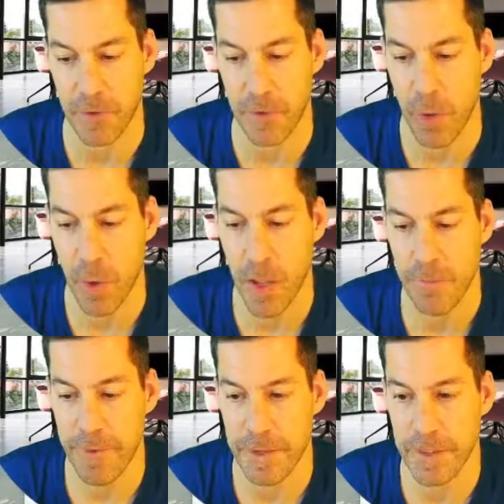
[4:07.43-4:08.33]
So
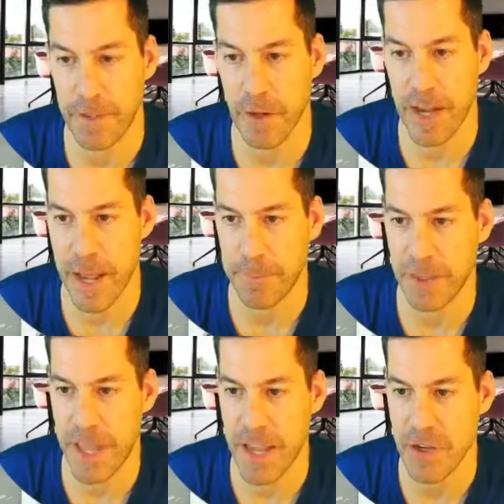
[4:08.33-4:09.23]
if I click on
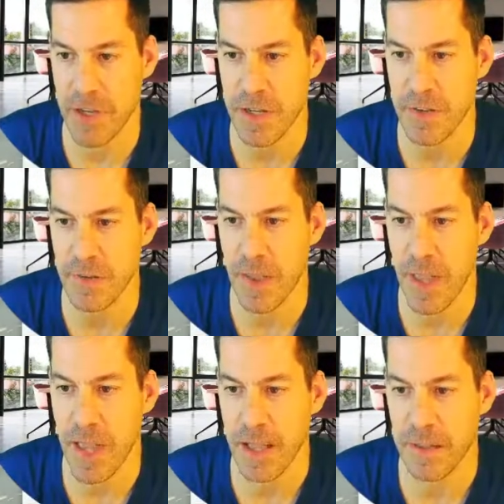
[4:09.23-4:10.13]
Applications,
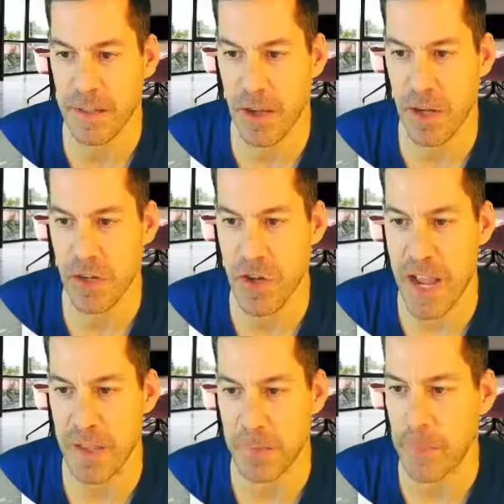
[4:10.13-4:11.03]
click on
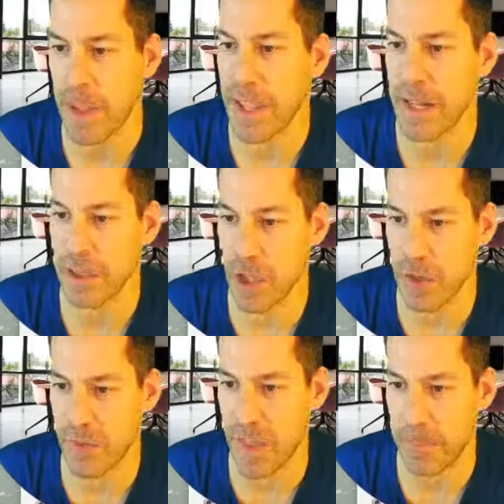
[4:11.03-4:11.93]
JASP, it'll
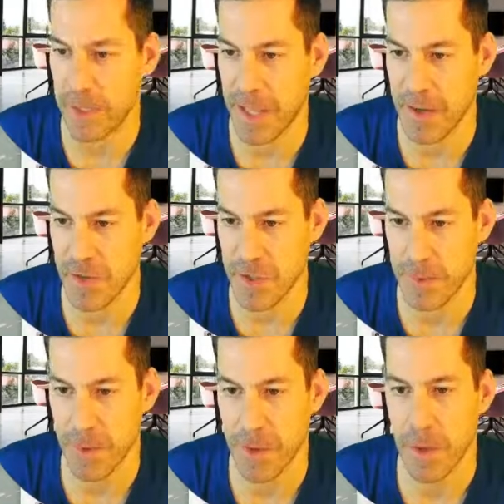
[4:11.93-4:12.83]
launch the
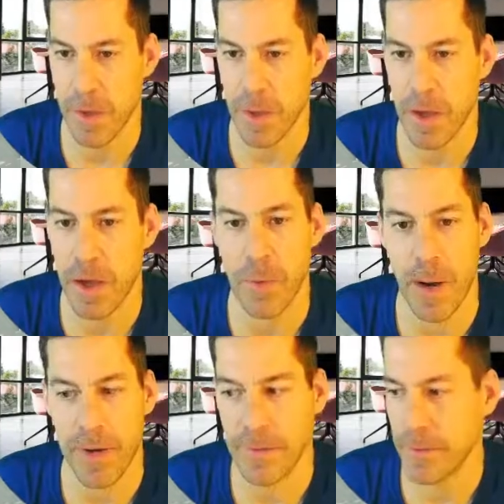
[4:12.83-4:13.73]
application. All
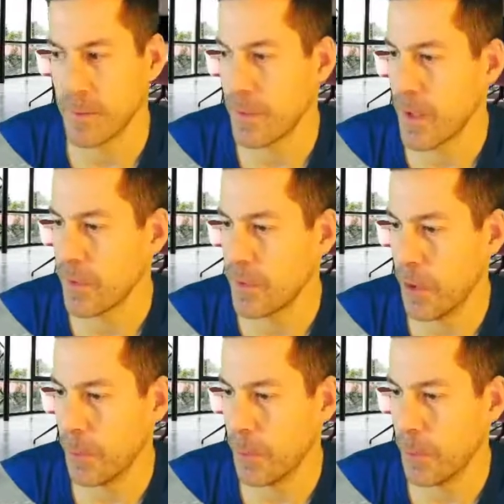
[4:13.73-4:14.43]
right, so